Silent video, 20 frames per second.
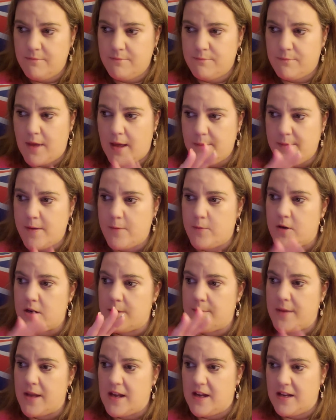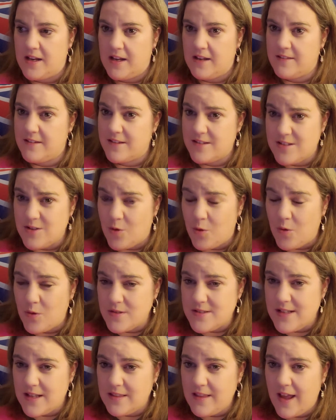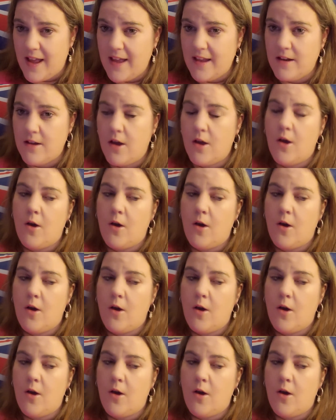maybe what I'm eating that's causing that,